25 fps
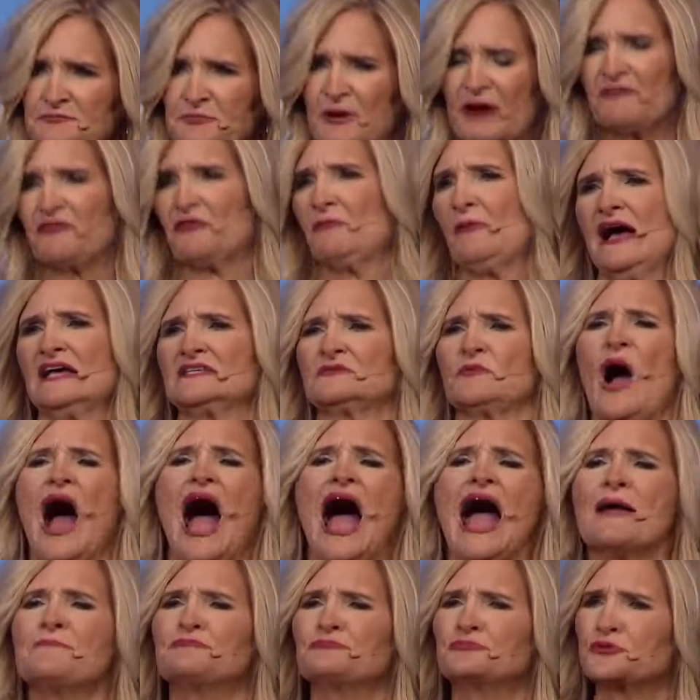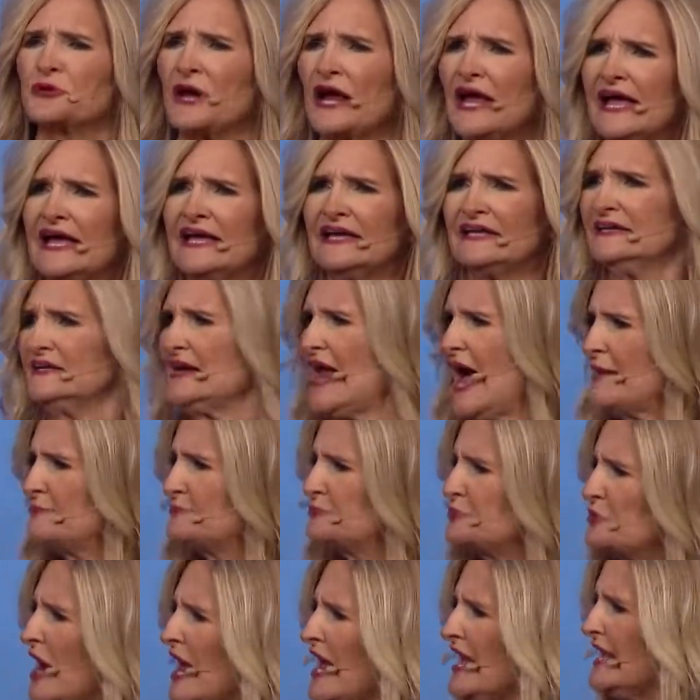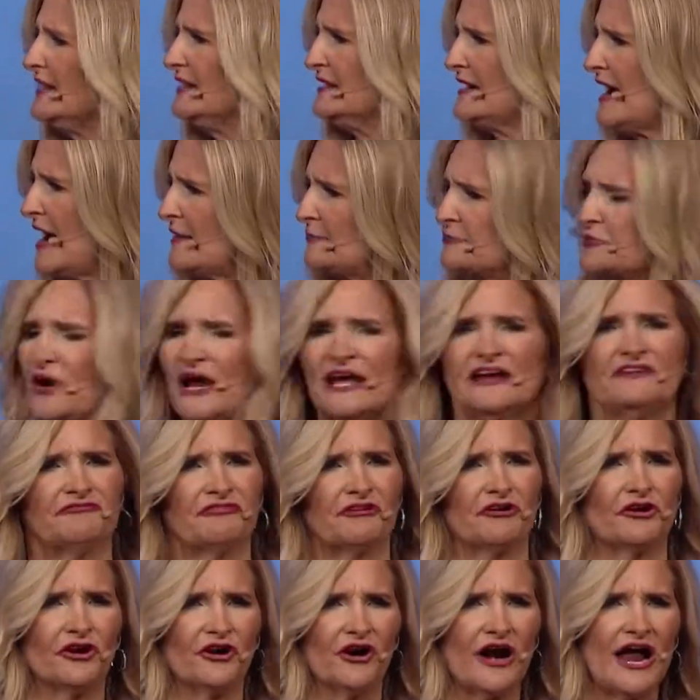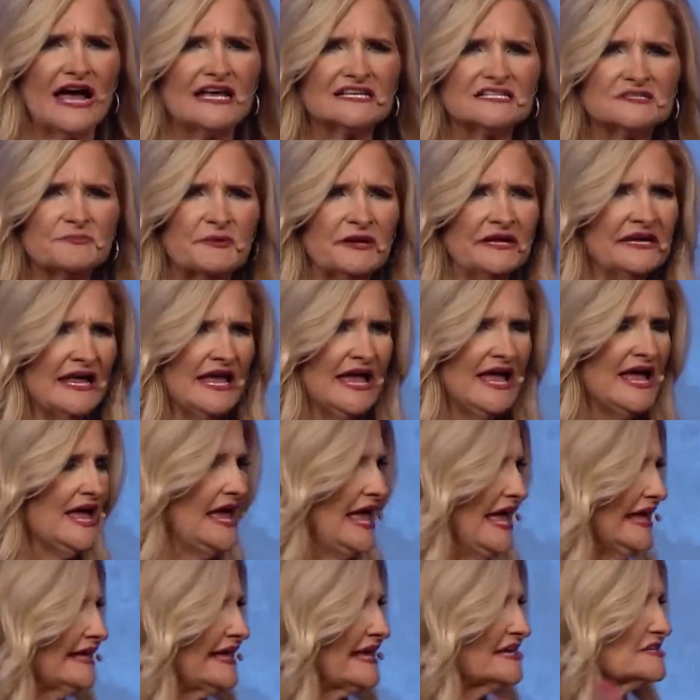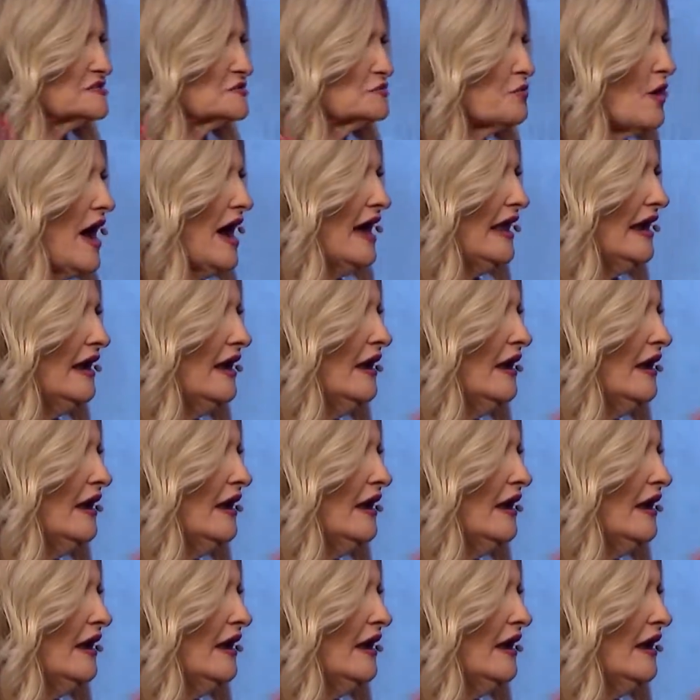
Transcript: pray for my husband. I prayed and I prayed and I prayed for her husband. And guess what?